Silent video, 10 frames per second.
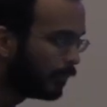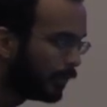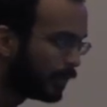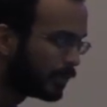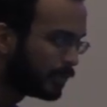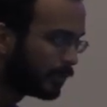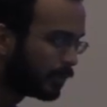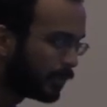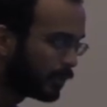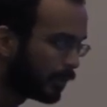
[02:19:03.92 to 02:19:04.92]
it does
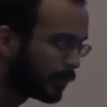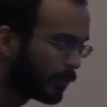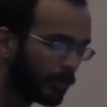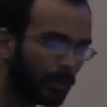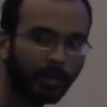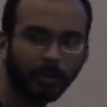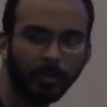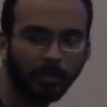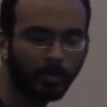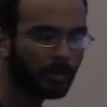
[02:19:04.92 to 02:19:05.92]
zero gear on corn and
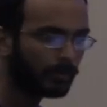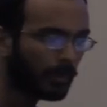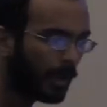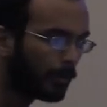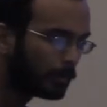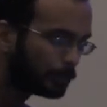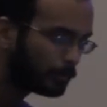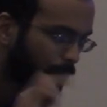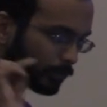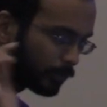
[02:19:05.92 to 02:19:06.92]
lower ball flap.
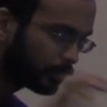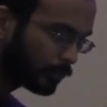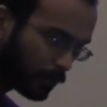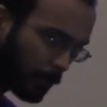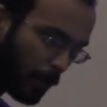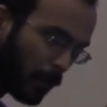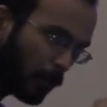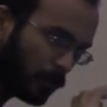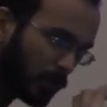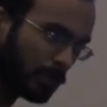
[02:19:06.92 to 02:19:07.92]
Just
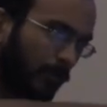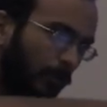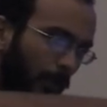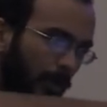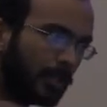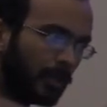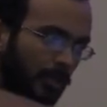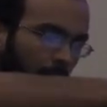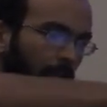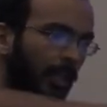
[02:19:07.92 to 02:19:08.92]
before it Just begins. before we start
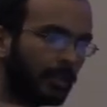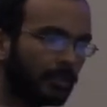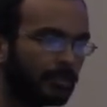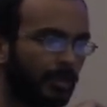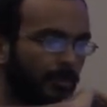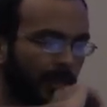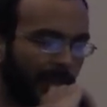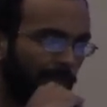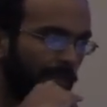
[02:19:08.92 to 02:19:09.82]
turning. So that's why, like, if you